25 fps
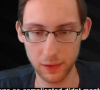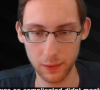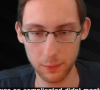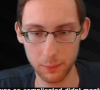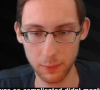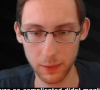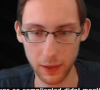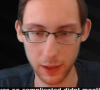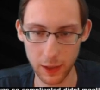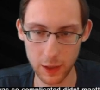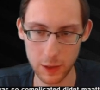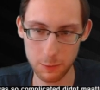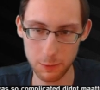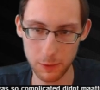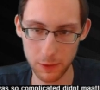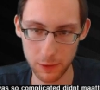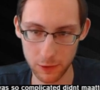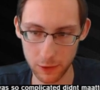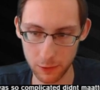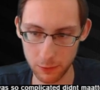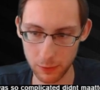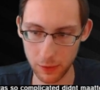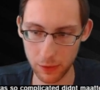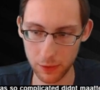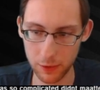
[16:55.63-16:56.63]
But yeah, H P
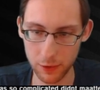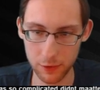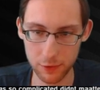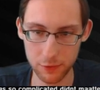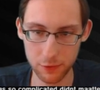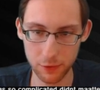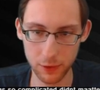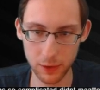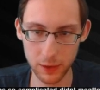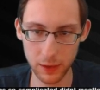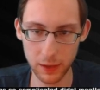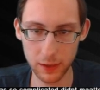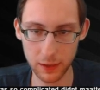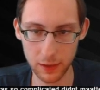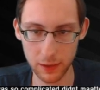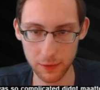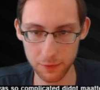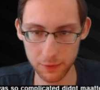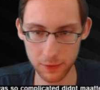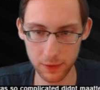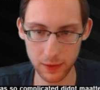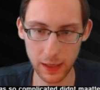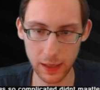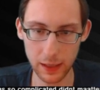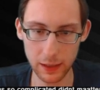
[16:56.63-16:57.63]
two with controller, it
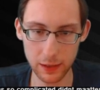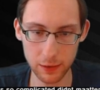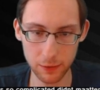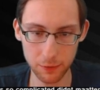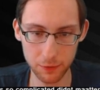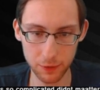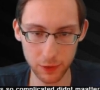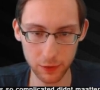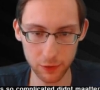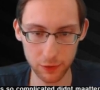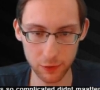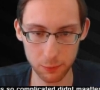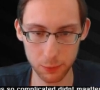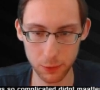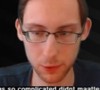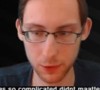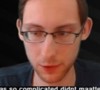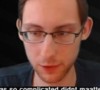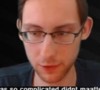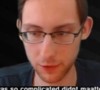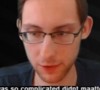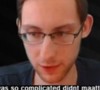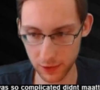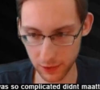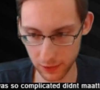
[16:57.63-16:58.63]
even natively
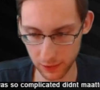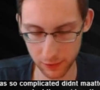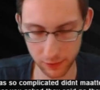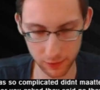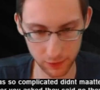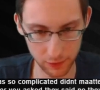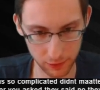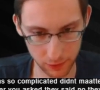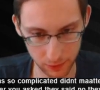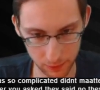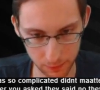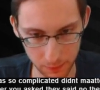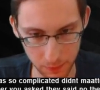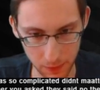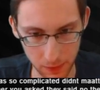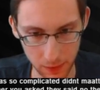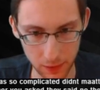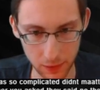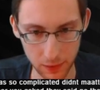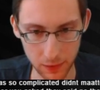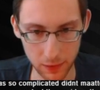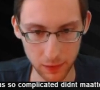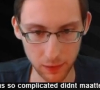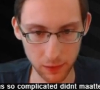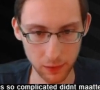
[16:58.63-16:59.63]
supports that, so
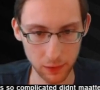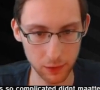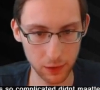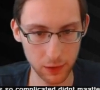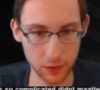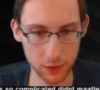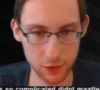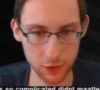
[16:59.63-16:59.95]
you can